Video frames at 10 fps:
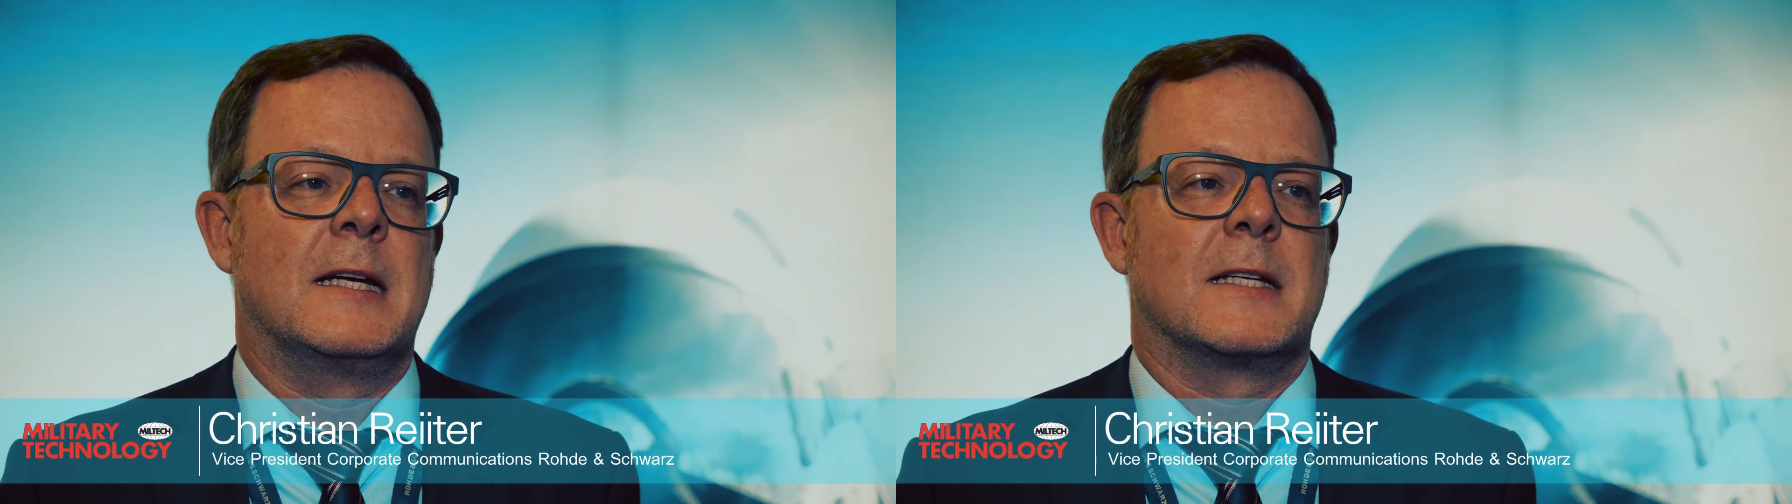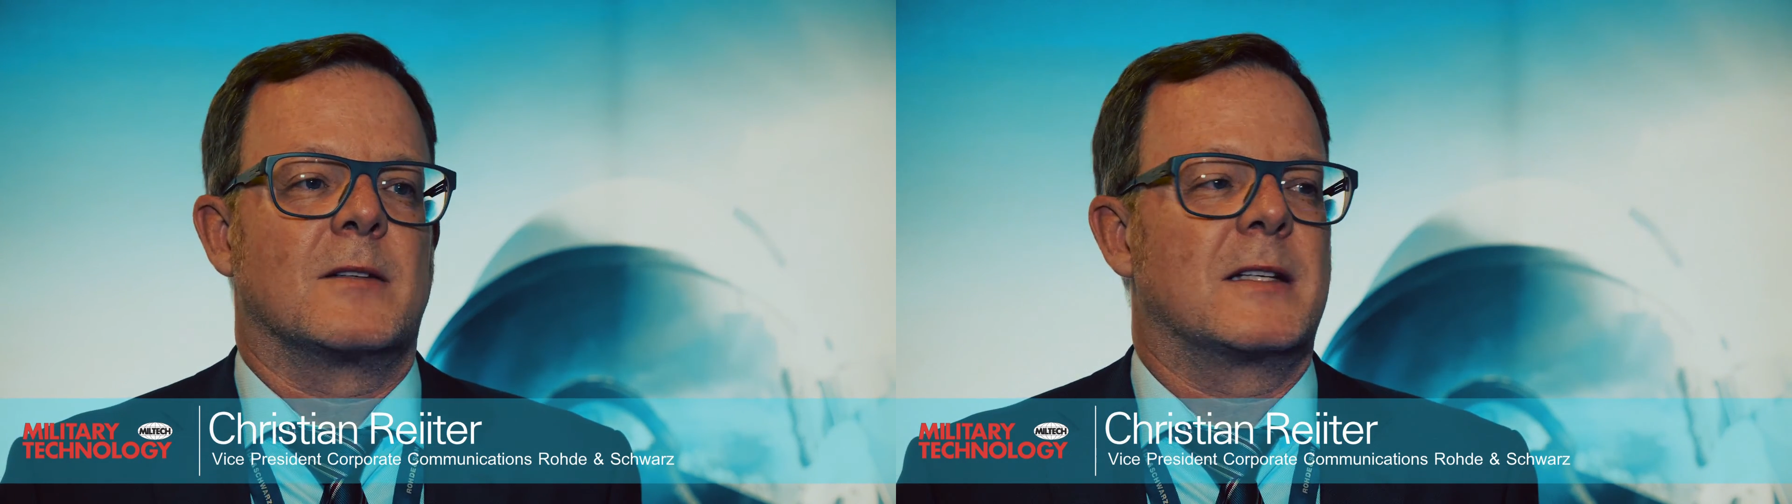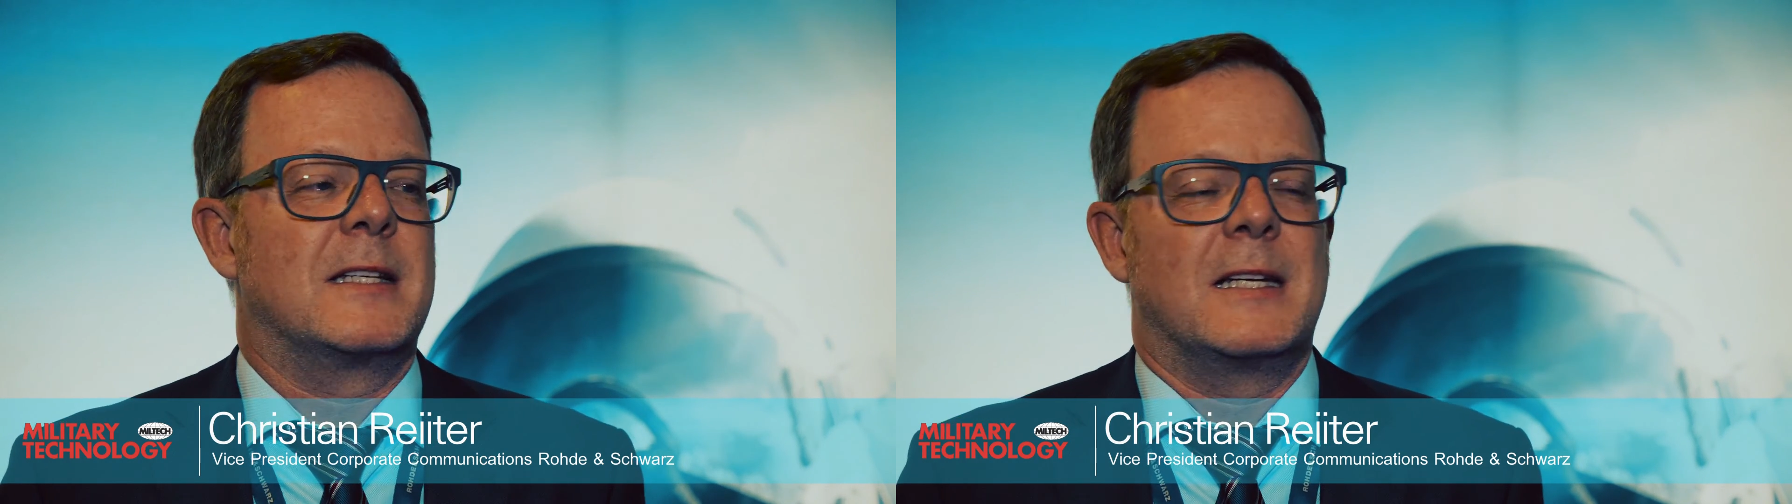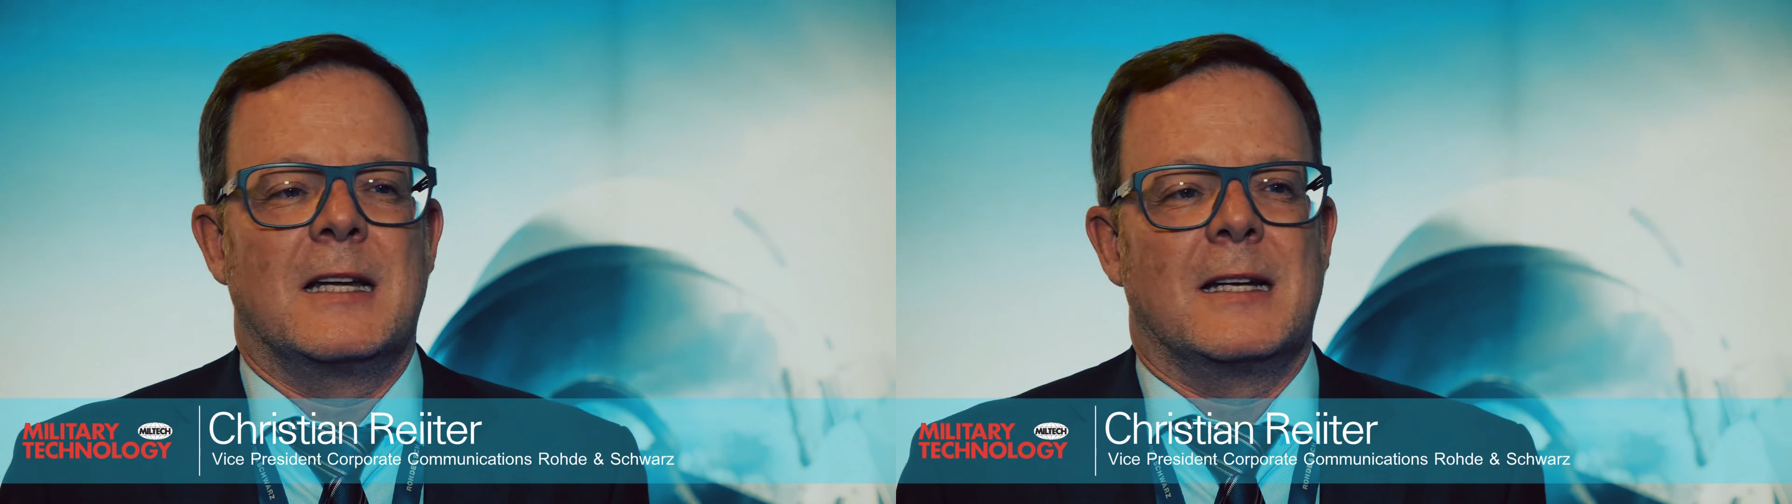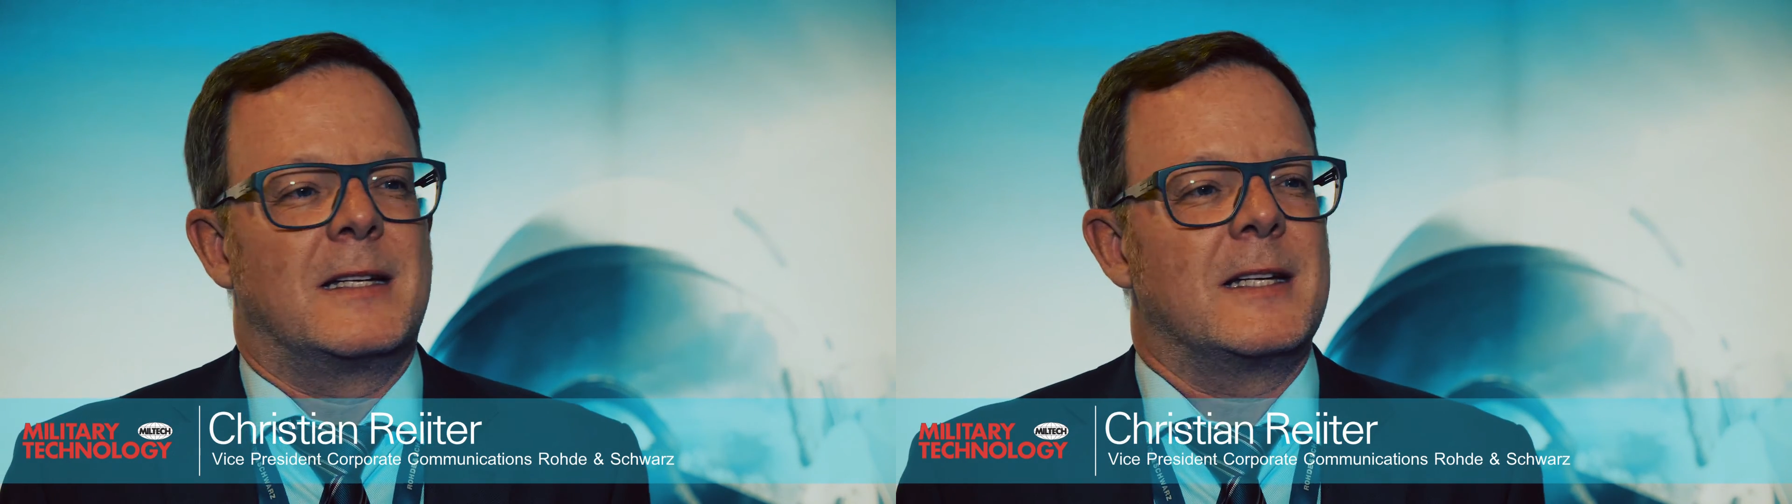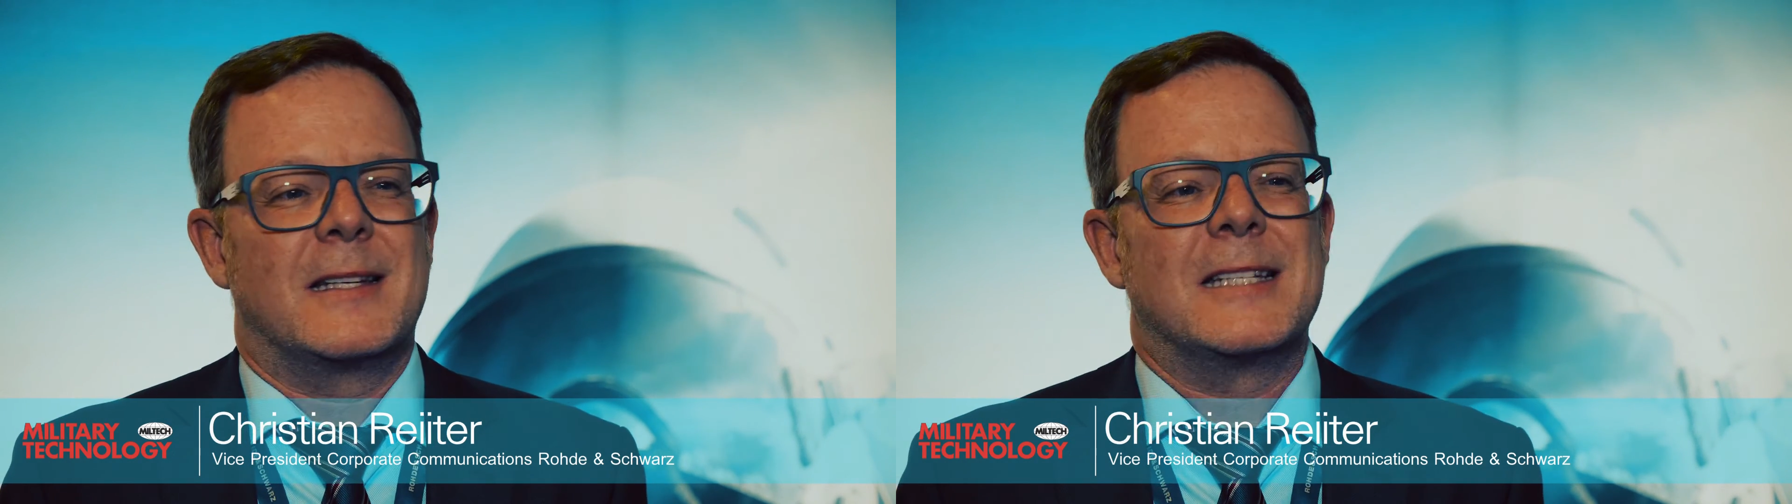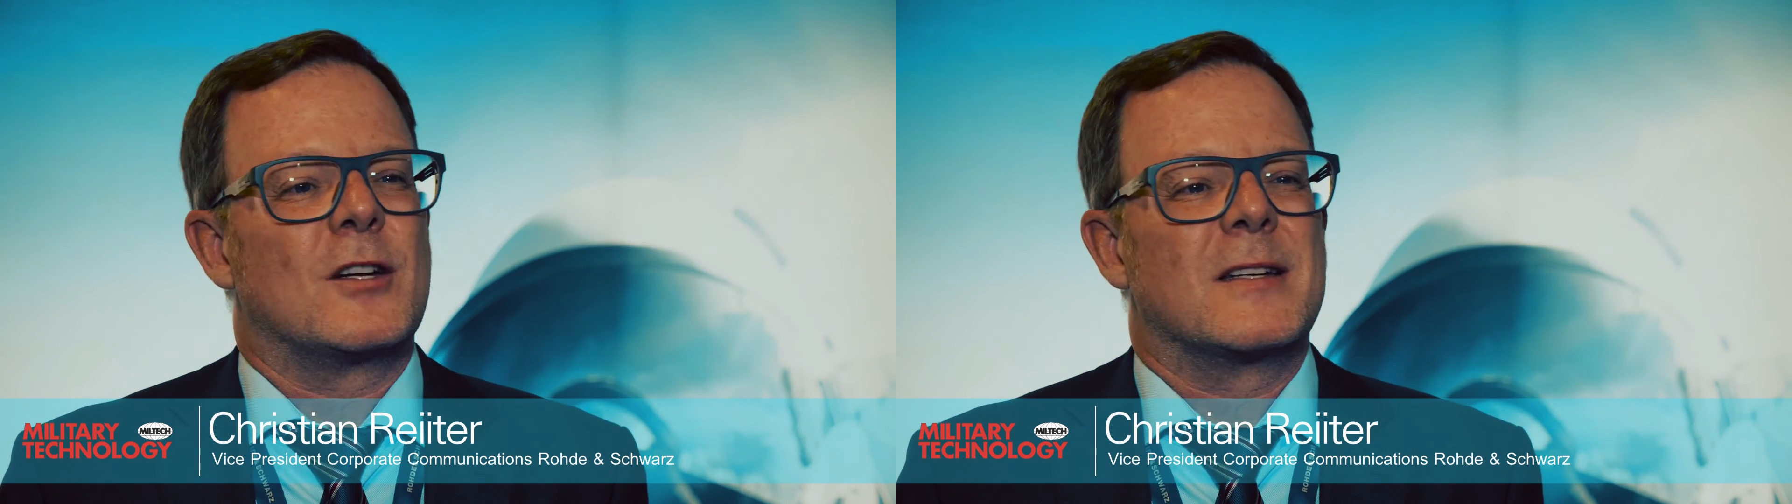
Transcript: So this